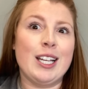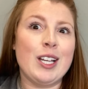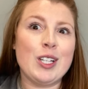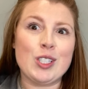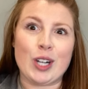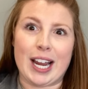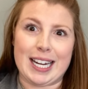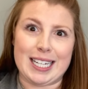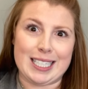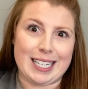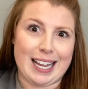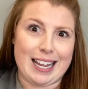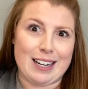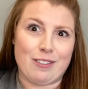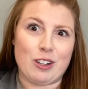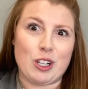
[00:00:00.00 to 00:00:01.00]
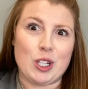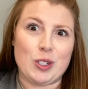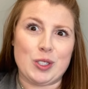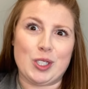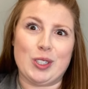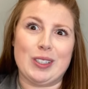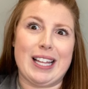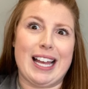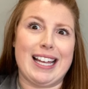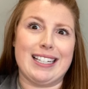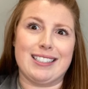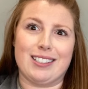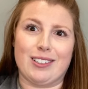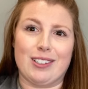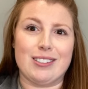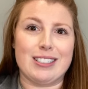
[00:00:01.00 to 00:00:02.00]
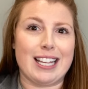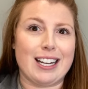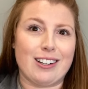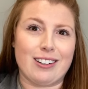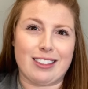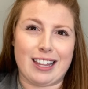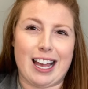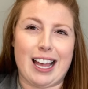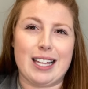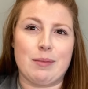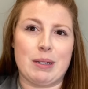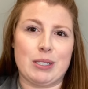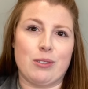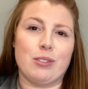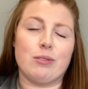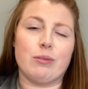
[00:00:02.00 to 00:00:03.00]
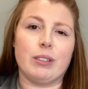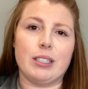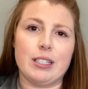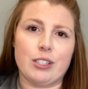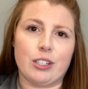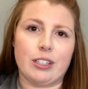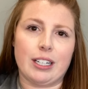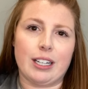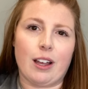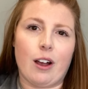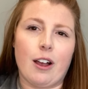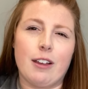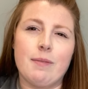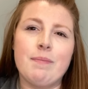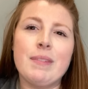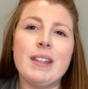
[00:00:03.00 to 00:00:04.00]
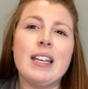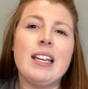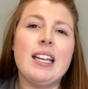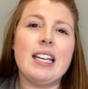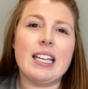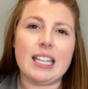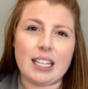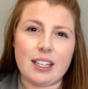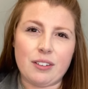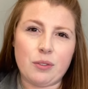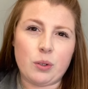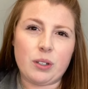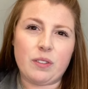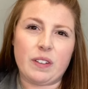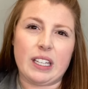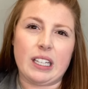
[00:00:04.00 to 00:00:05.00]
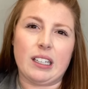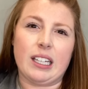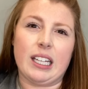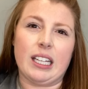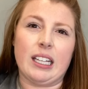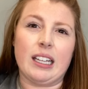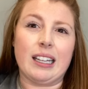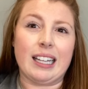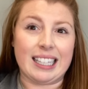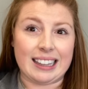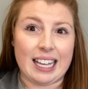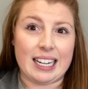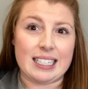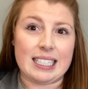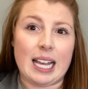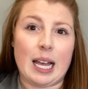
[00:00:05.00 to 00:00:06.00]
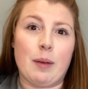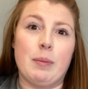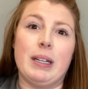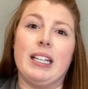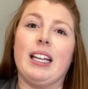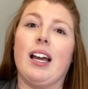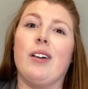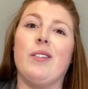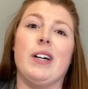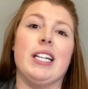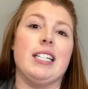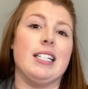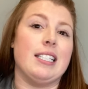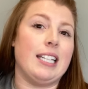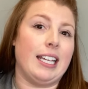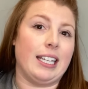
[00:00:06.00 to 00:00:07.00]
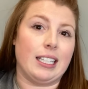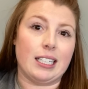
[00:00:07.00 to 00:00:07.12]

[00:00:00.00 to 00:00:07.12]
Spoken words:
trying to kind of close your legs? Are those inner thigh muscles really turning on? If we're feeling like that is happening, I want you to take a